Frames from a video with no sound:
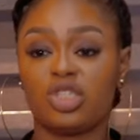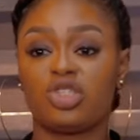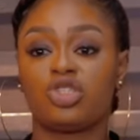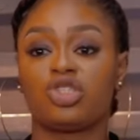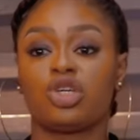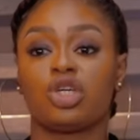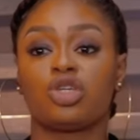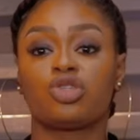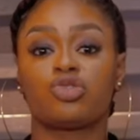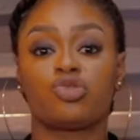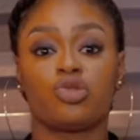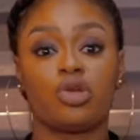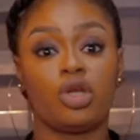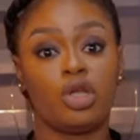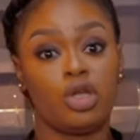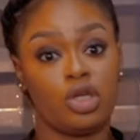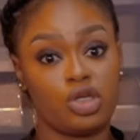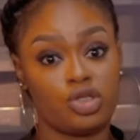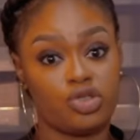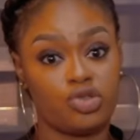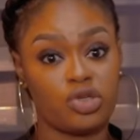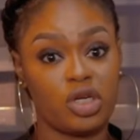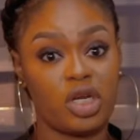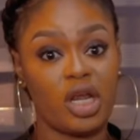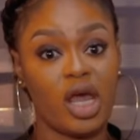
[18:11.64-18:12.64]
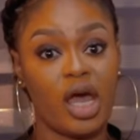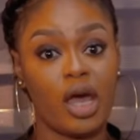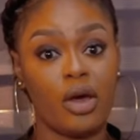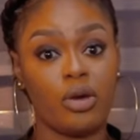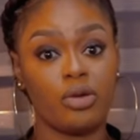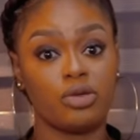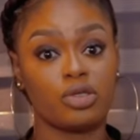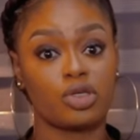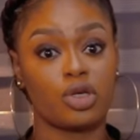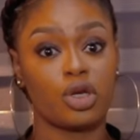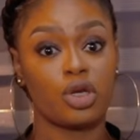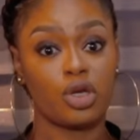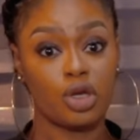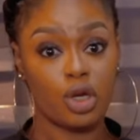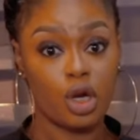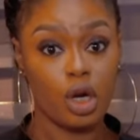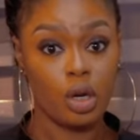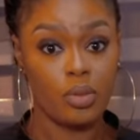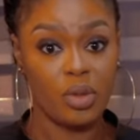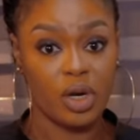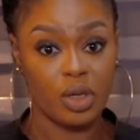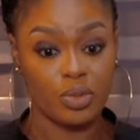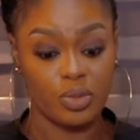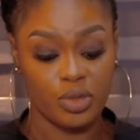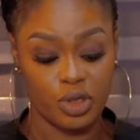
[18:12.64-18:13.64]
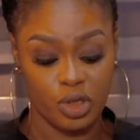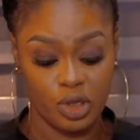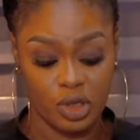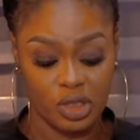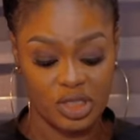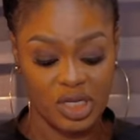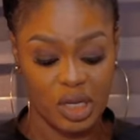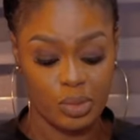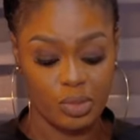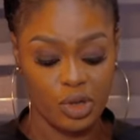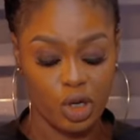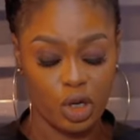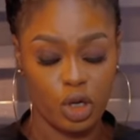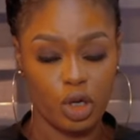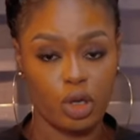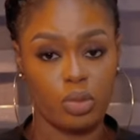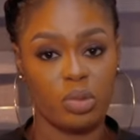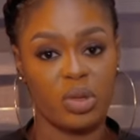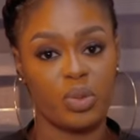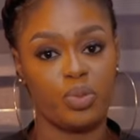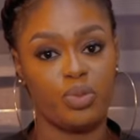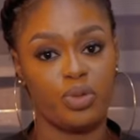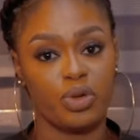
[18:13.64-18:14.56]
is just to illustrate how it's going to come out, because I'm not going to be